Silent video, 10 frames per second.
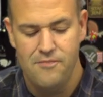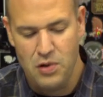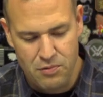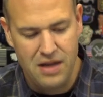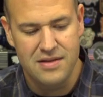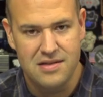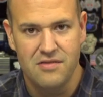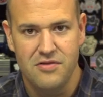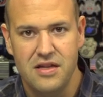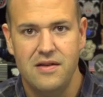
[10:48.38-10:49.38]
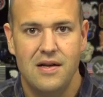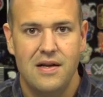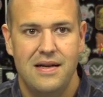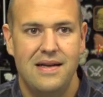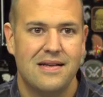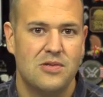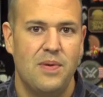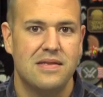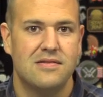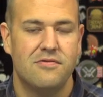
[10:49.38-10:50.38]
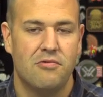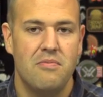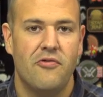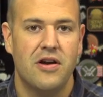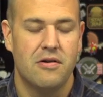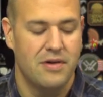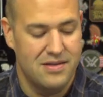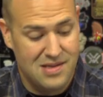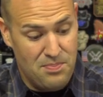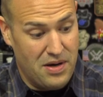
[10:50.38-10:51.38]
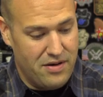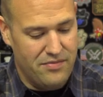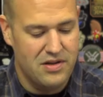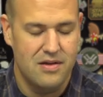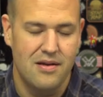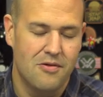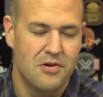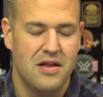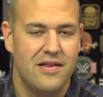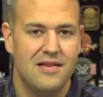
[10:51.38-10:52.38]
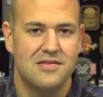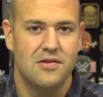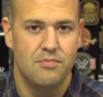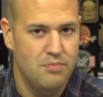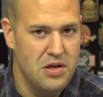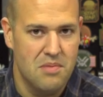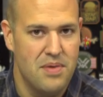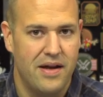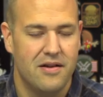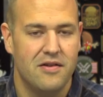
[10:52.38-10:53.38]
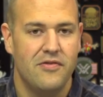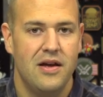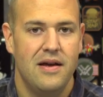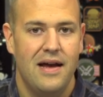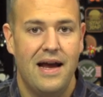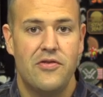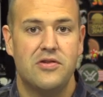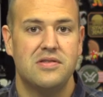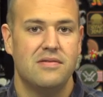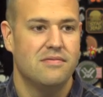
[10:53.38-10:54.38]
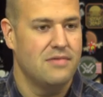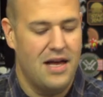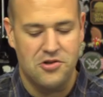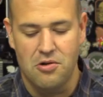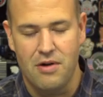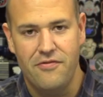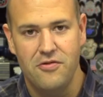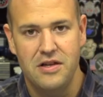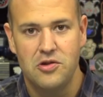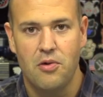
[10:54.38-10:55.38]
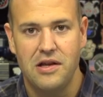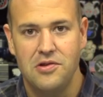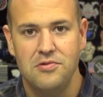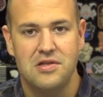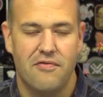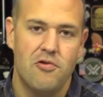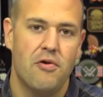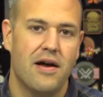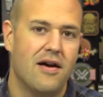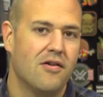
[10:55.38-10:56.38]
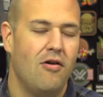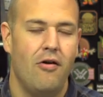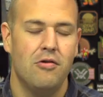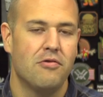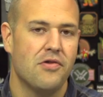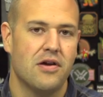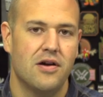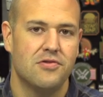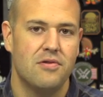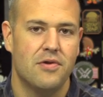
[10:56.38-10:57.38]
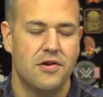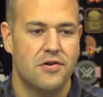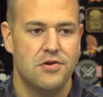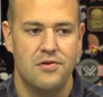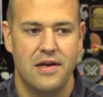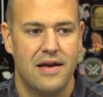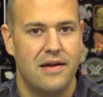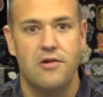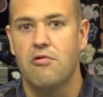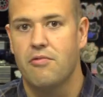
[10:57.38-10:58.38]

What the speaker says: relatively inexpensive rimfire rigs comparative to, you know, to this to be competitive. And there's National Rifle League 22 stuff going on all over the country where you're shooting at indoor